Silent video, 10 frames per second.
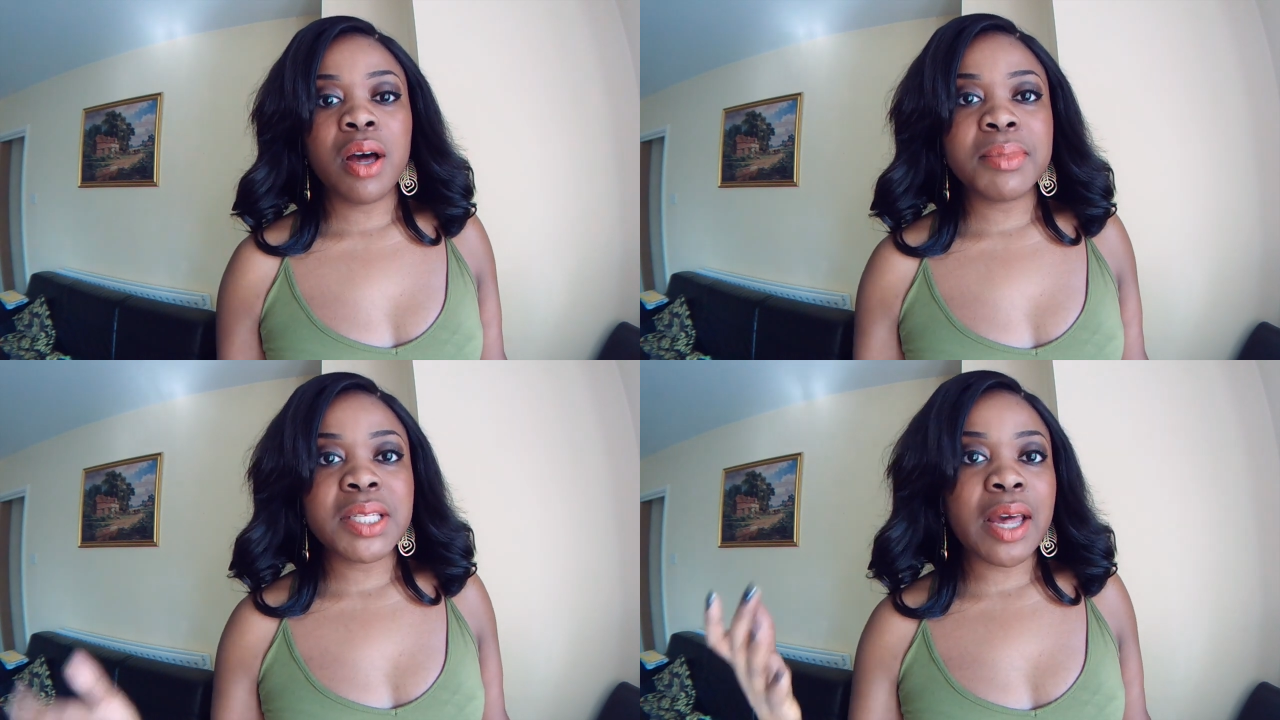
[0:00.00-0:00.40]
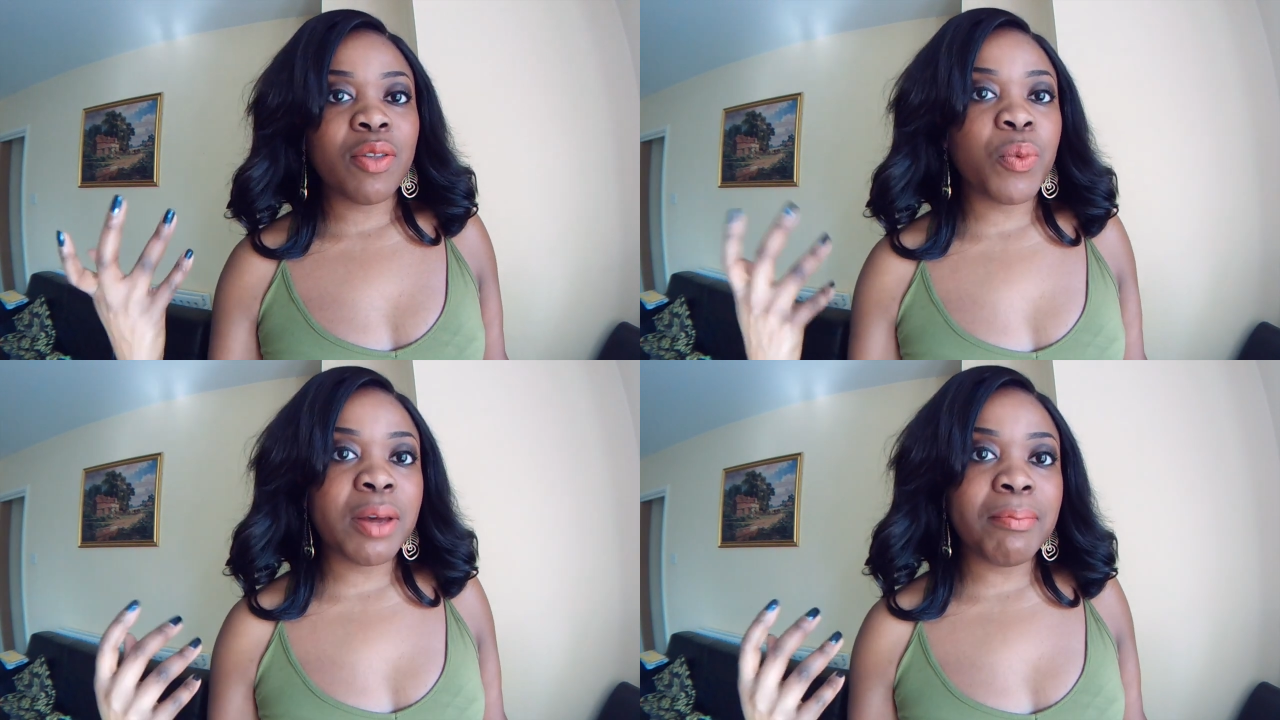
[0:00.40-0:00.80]
to get the
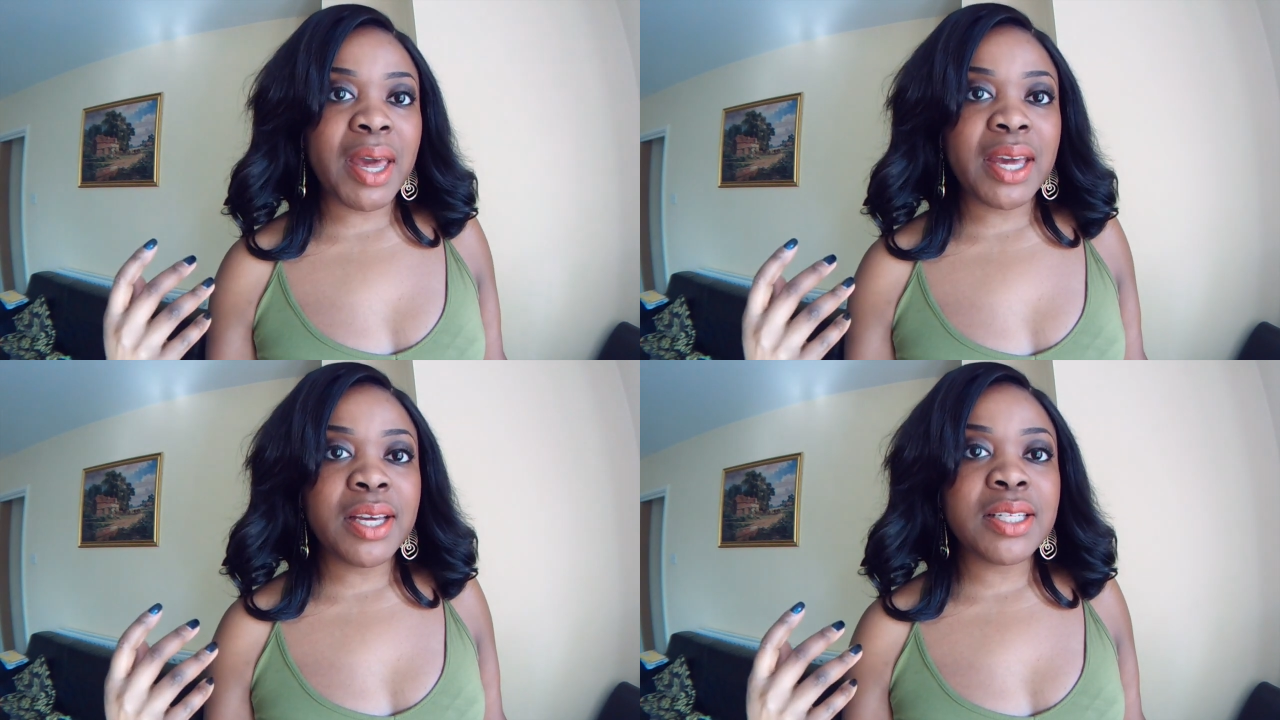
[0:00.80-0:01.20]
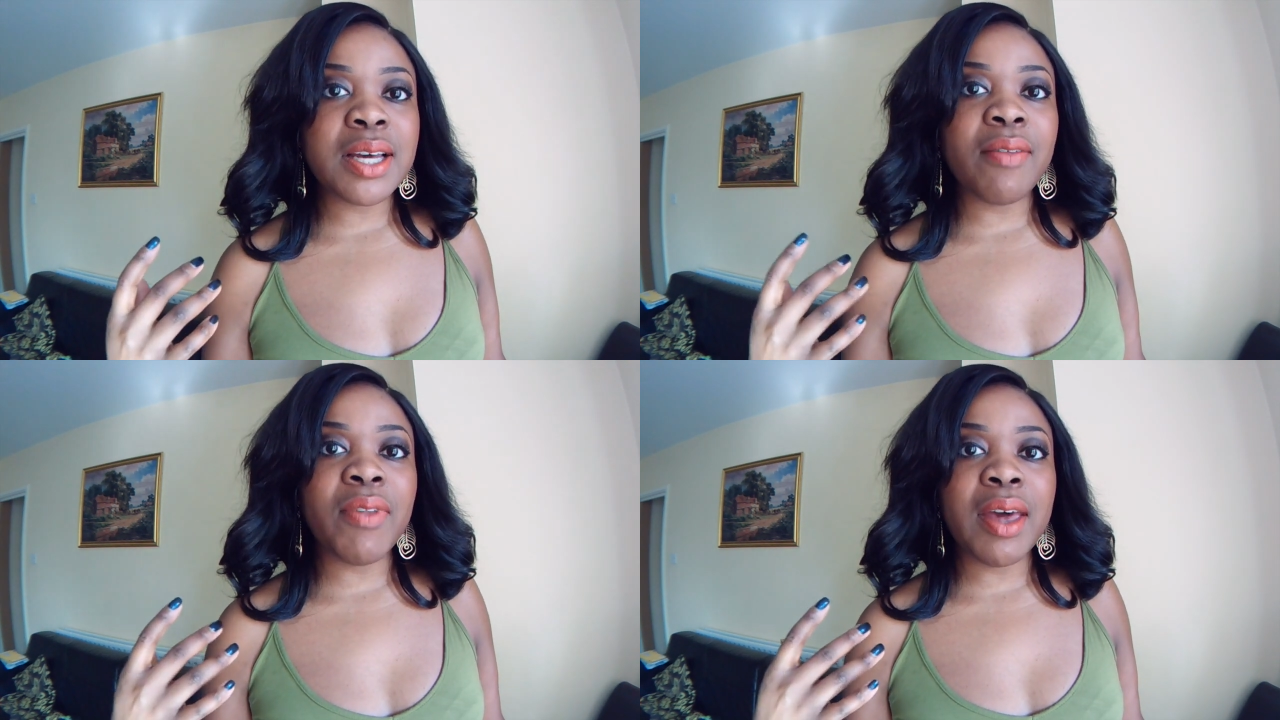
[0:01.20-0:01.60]
wig made,
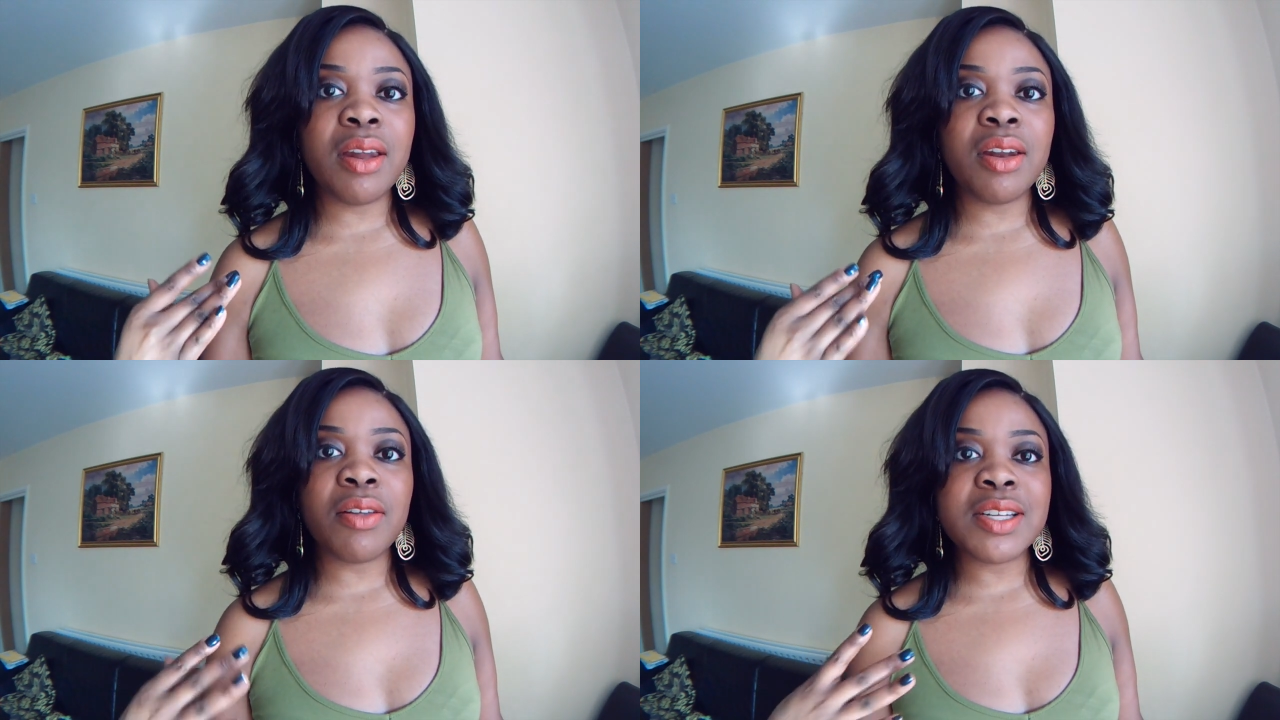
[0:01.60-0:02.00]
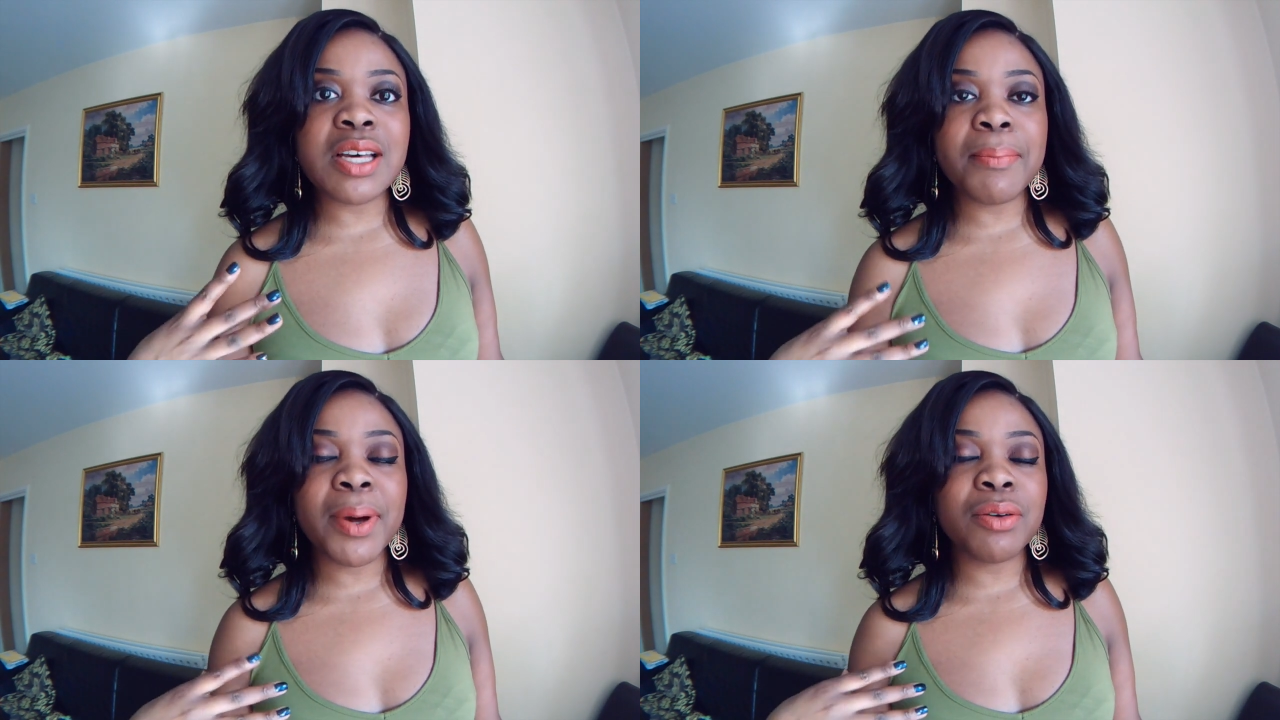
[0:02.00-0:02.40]
and then another
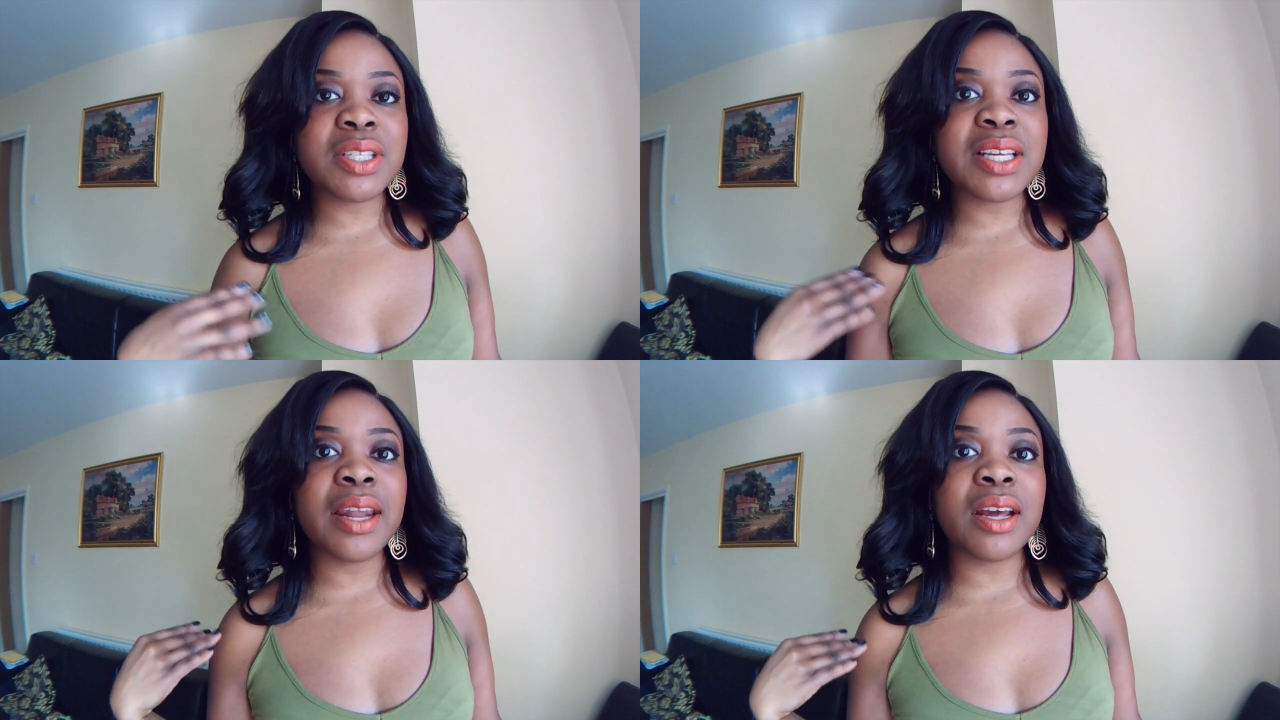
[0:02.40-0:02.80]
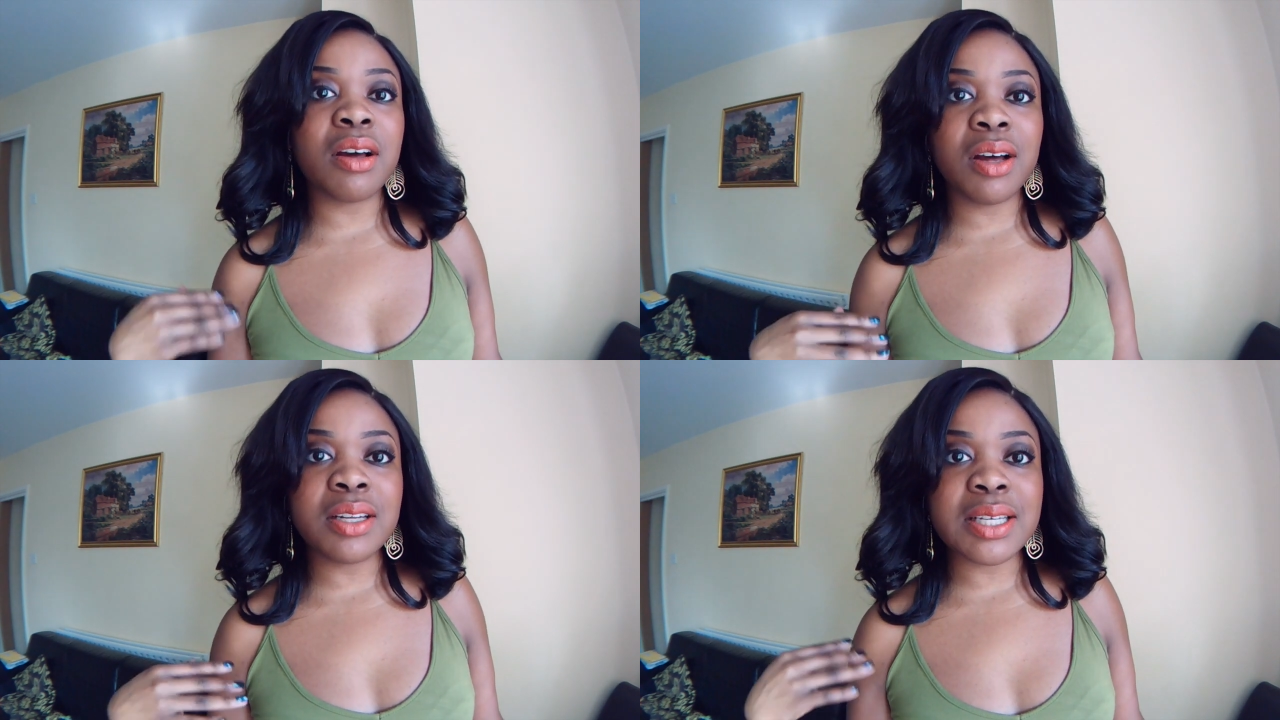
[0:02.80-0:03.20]
£10 to get it
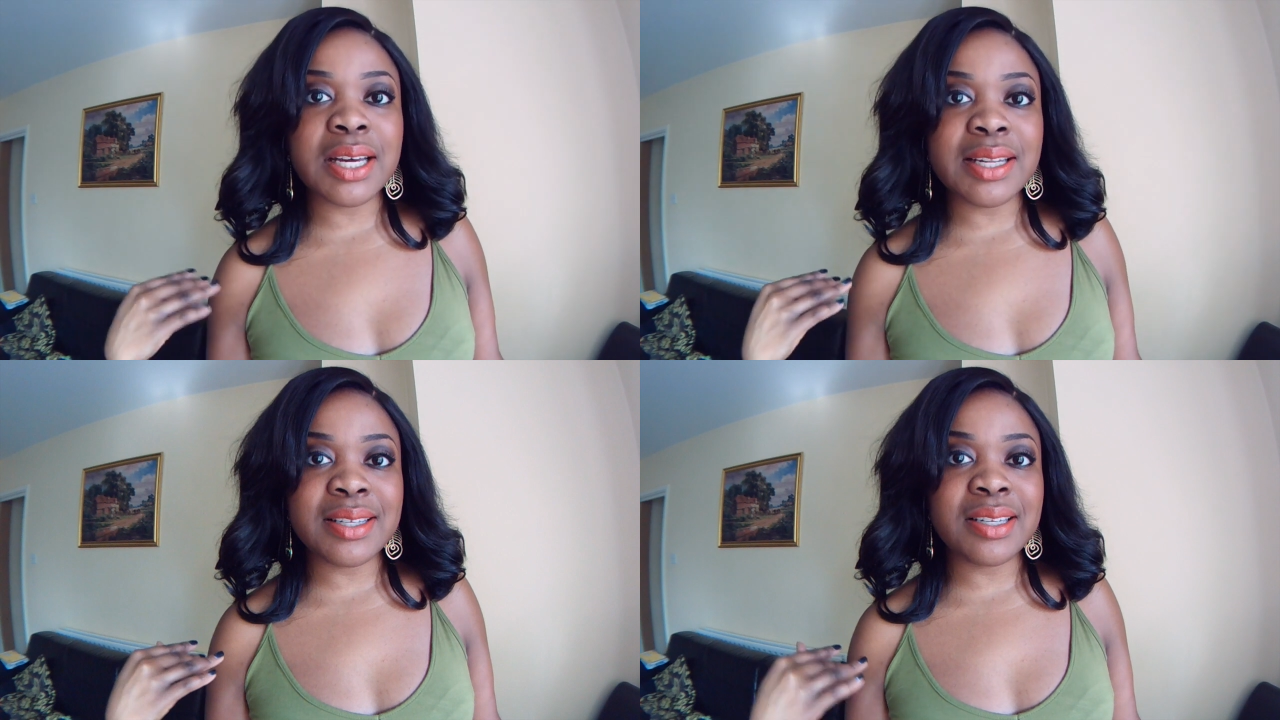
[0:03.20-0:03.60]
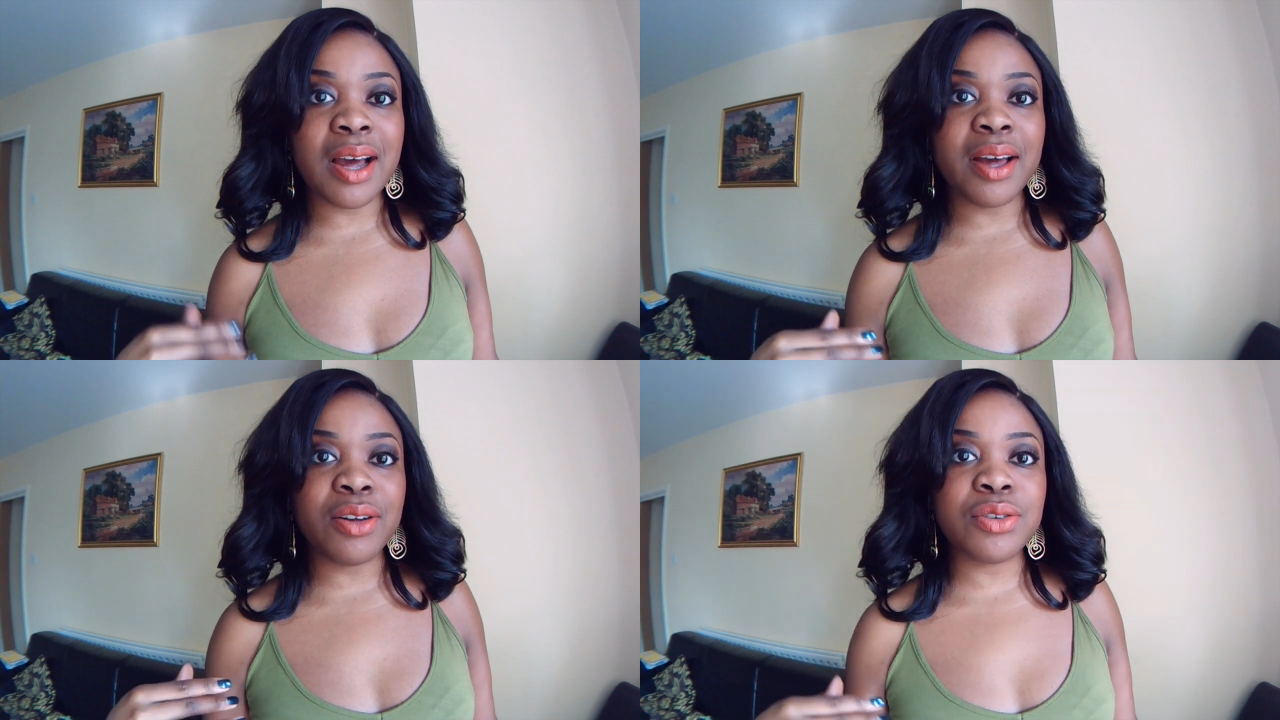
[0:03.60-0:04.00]
cut and
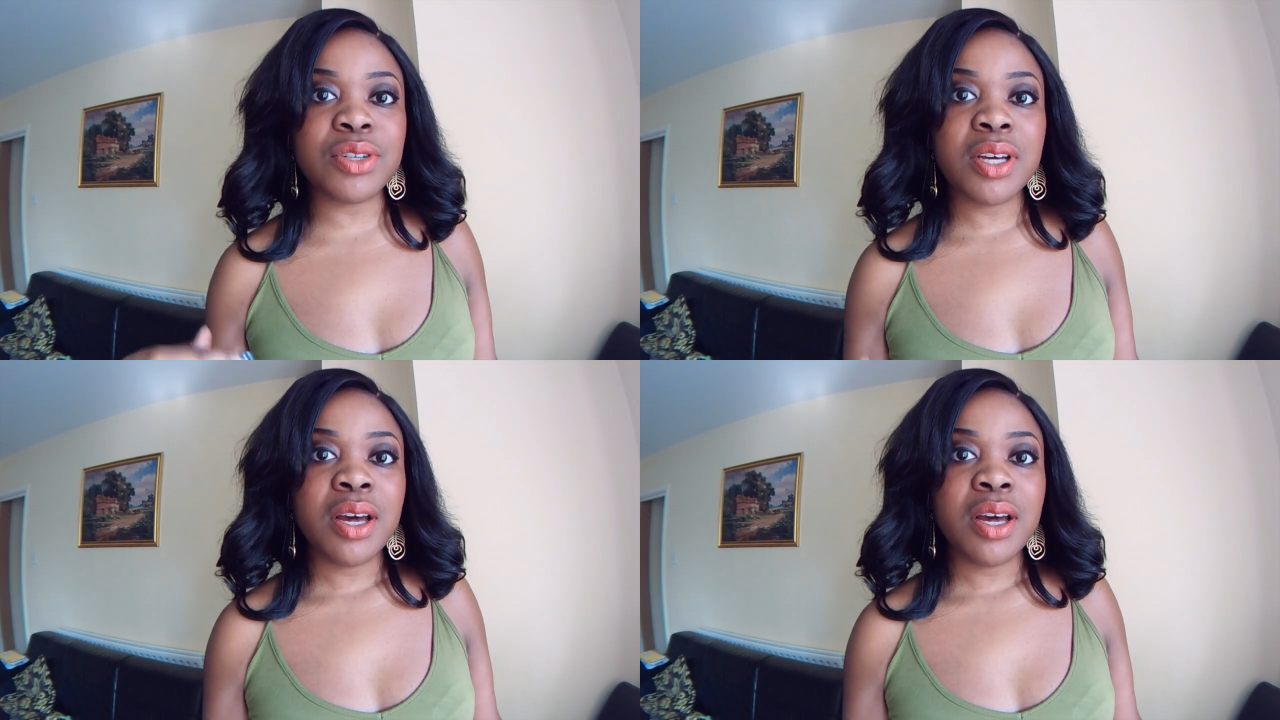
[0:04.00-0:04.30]
styled.